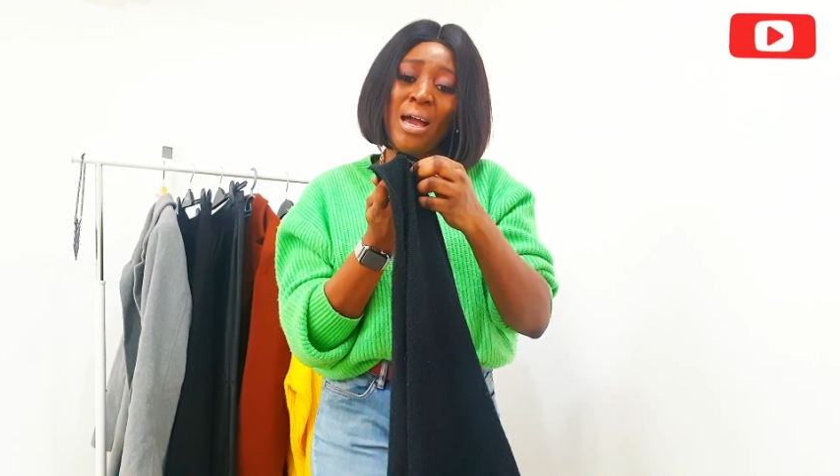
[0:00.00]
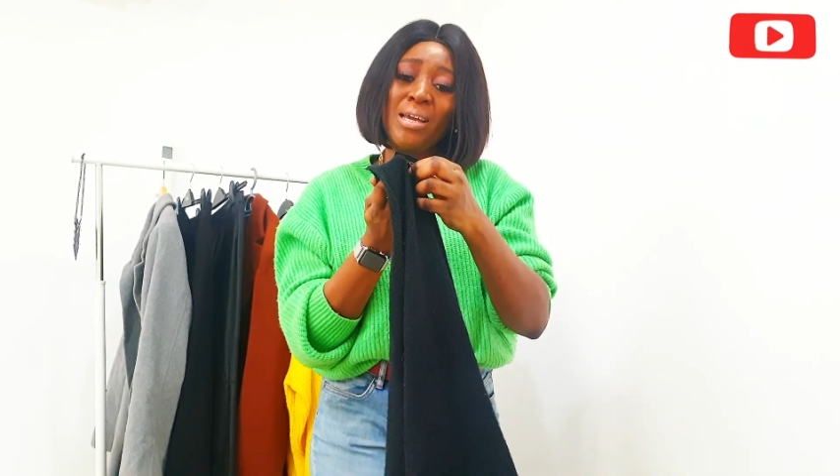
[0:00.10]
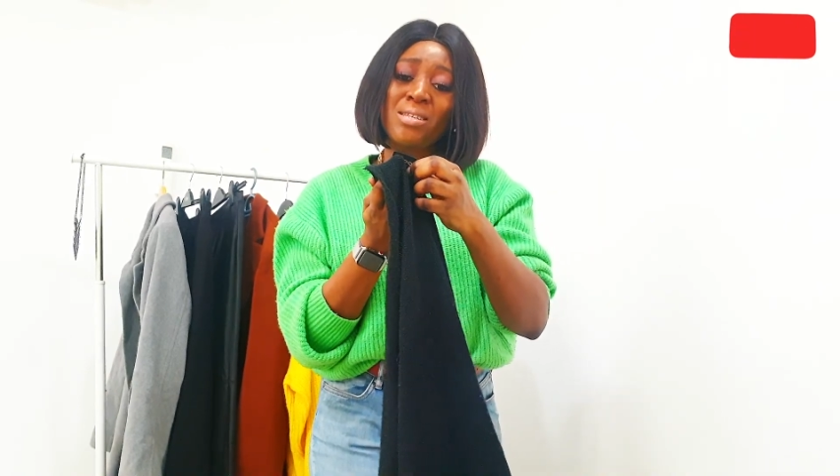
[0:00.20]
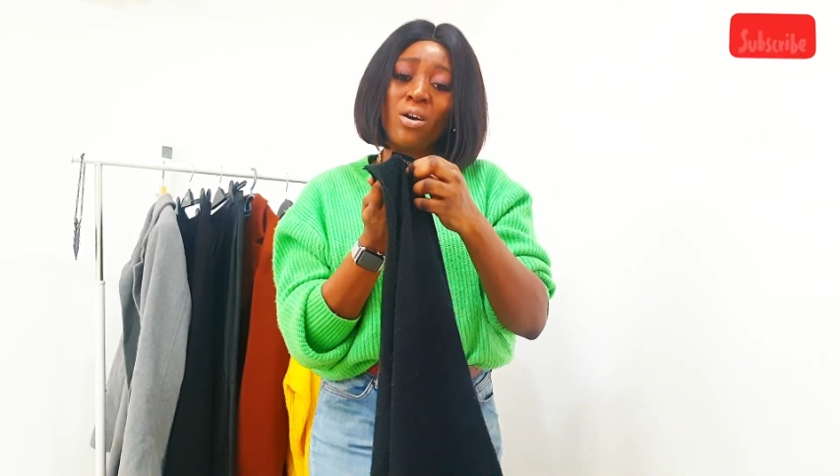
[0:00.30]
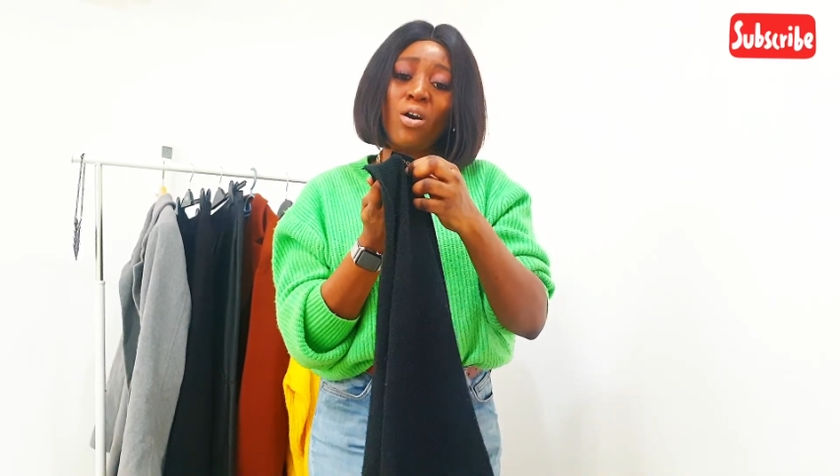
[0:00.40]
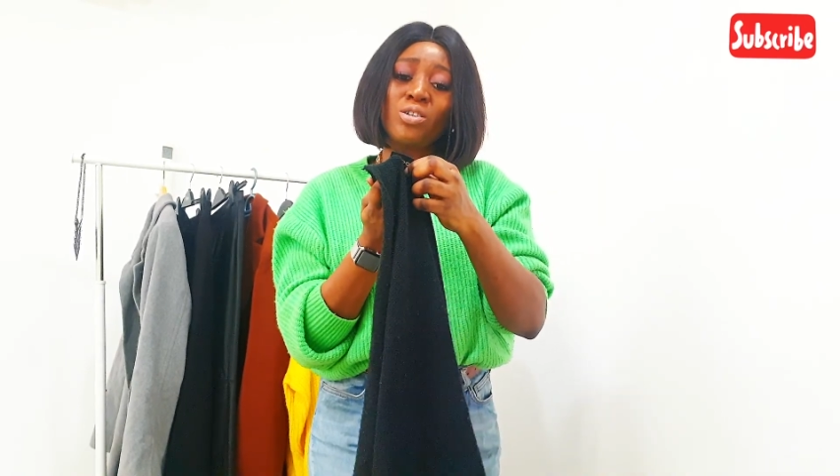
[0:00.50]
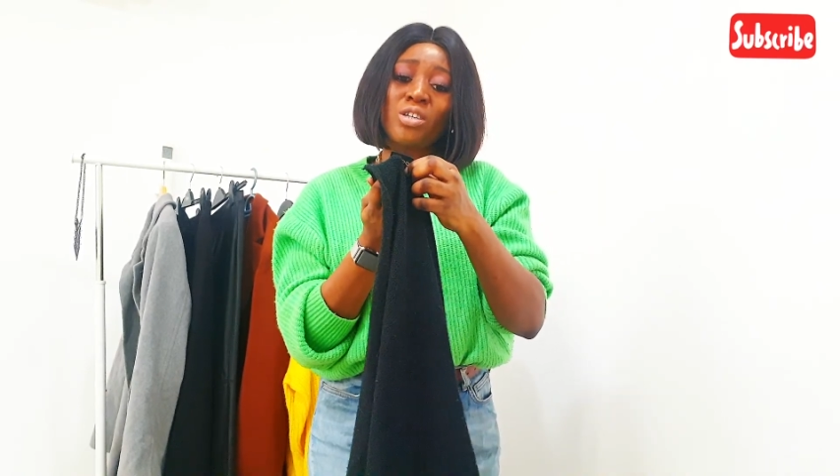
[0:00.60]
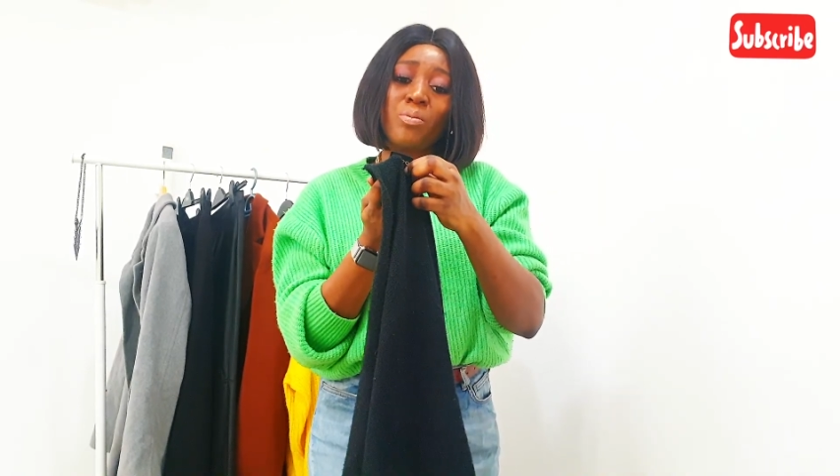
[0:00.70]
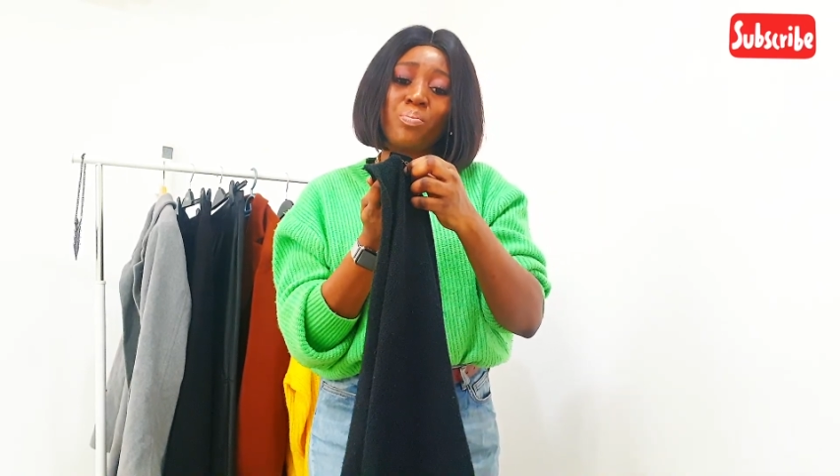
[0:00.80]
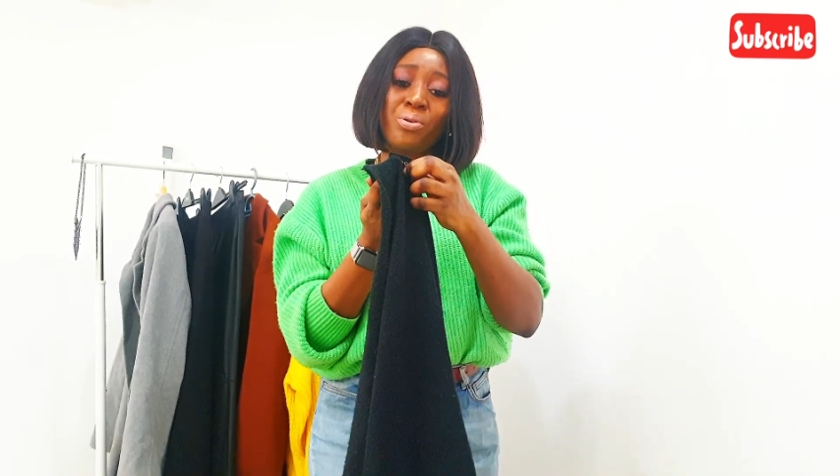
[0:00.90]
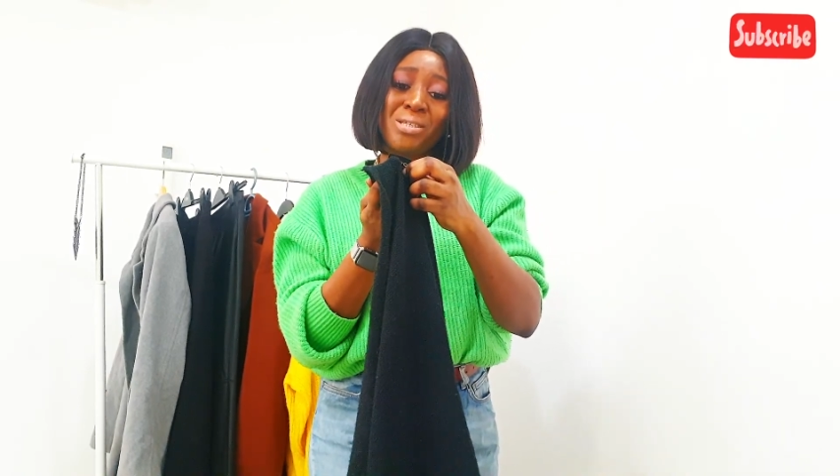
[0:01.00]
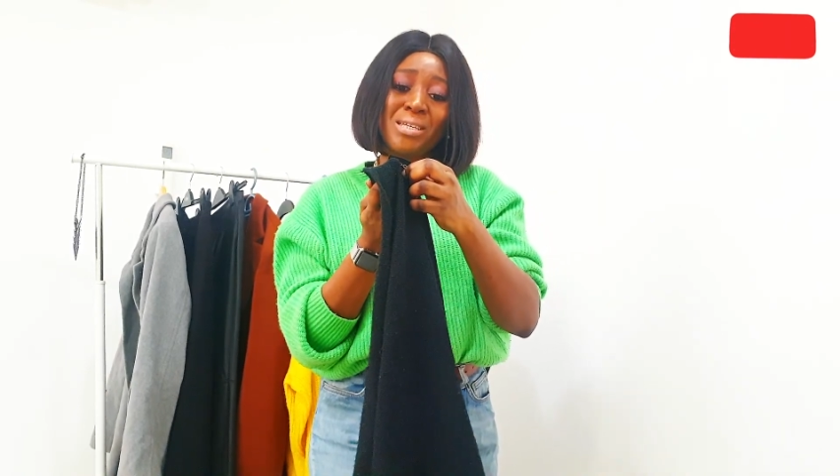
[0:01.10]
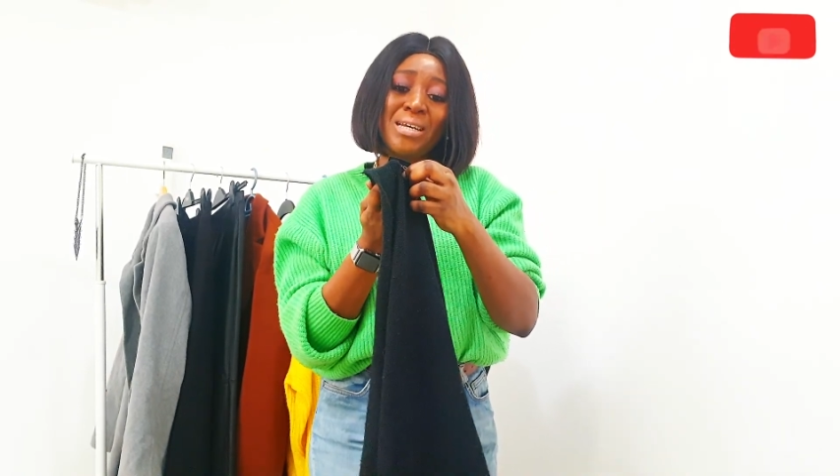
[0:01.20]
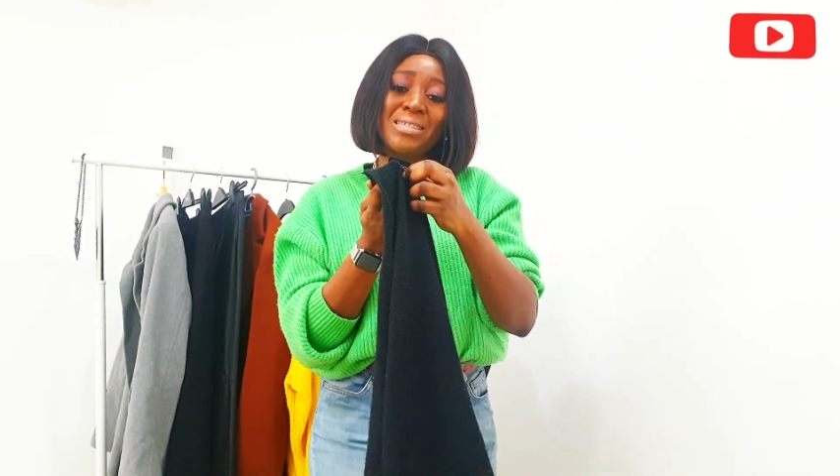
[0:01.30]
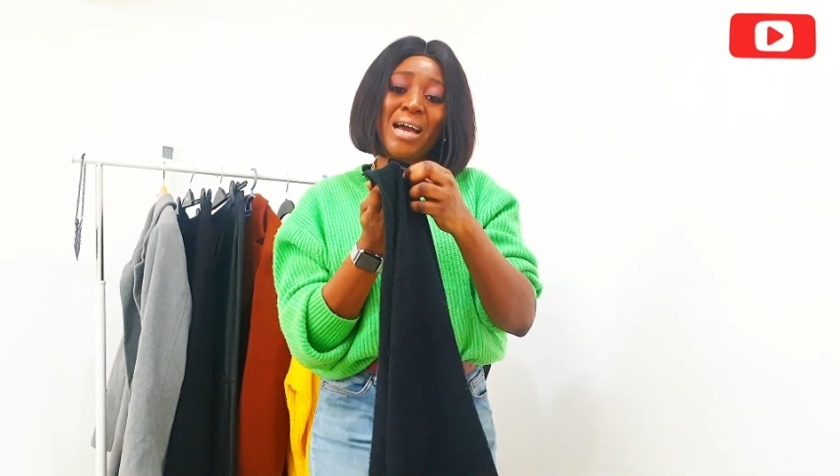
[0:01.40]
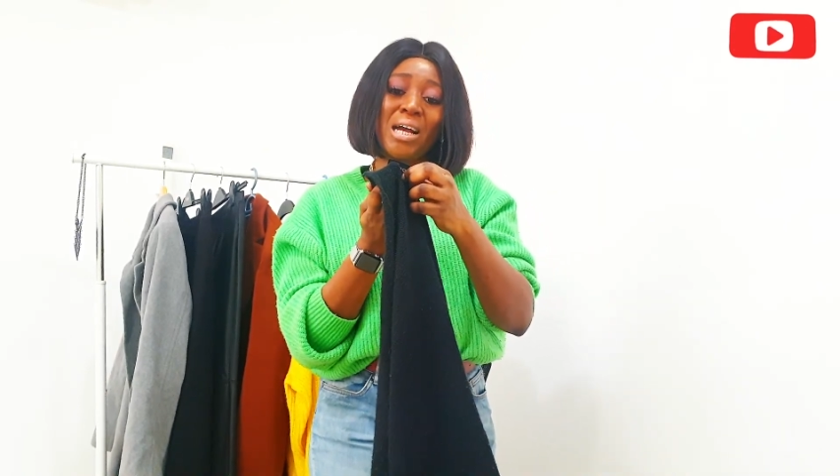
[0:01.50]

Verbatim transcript: it's 100 percent